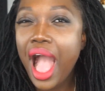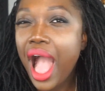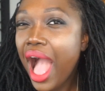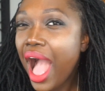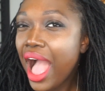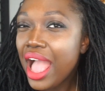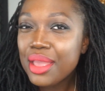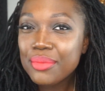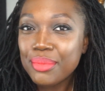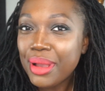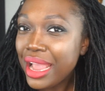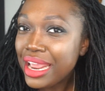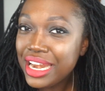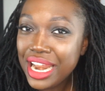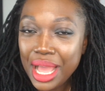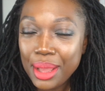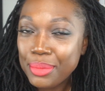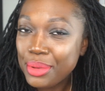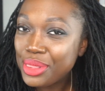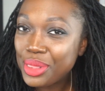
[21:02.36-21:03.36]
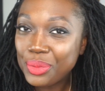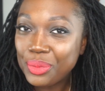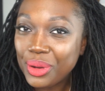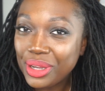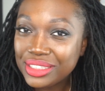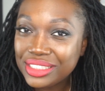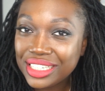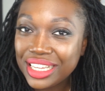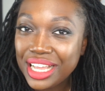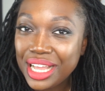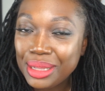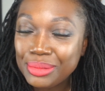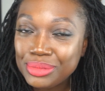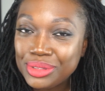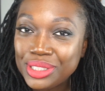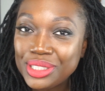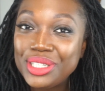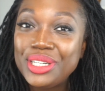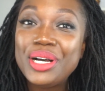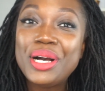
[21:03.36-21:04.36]
I might not be the one to come
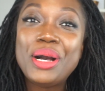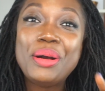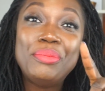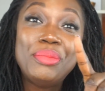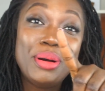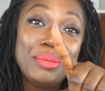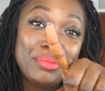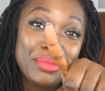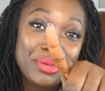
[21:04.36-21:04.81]
to, but